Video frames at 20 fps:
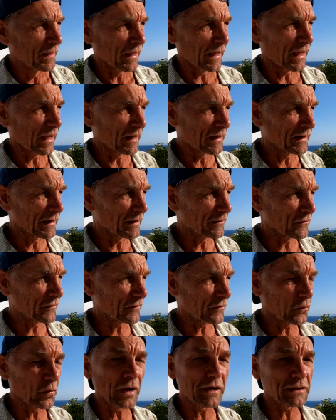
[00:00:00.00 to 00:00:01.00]
and it's
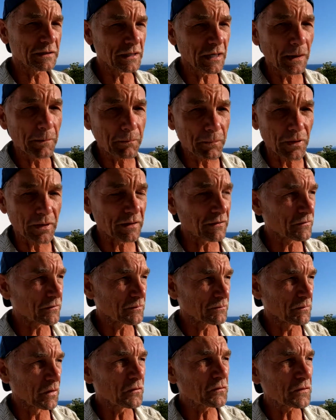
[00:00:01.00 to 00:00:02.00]
quite temperate. It's
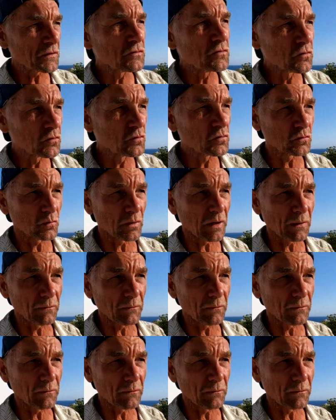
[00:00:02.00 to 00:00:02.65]
most unusual.